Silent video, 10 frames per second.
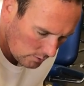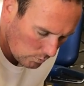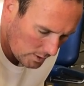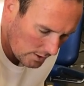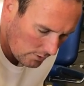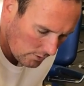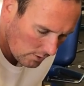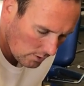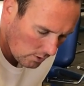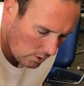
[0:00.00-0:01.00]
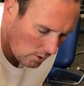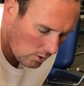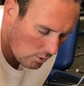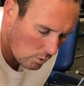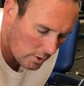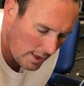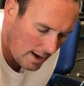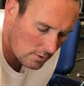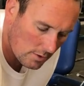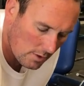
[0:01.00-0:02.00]
with or
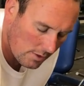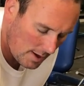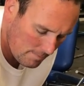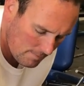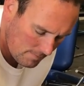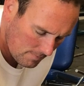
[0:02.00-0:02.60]
without the thumb.